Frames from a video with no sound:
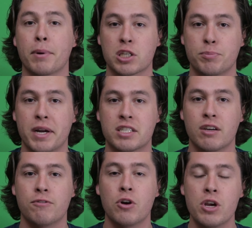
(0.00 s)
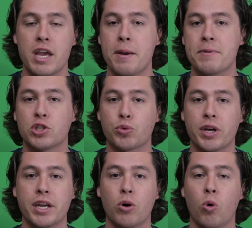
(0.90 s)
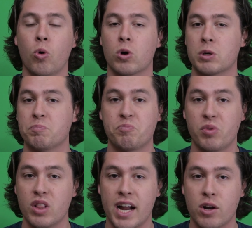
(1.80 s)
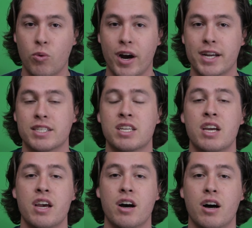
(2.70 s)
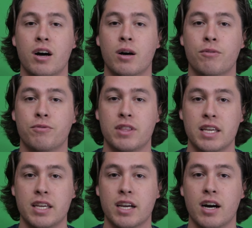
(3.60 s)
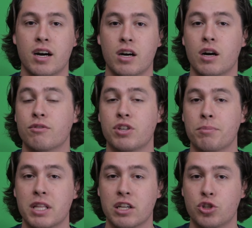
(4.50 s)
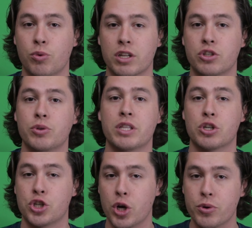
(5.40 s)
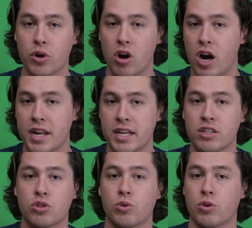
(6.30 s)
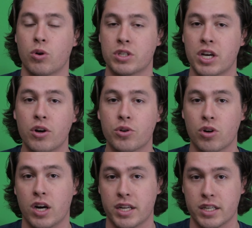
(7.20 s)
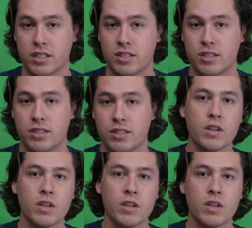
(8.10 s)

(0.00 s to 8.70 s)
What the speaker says: perspective, imagery, or likewise of the of something that you wanted to either show your audience or tell your audience.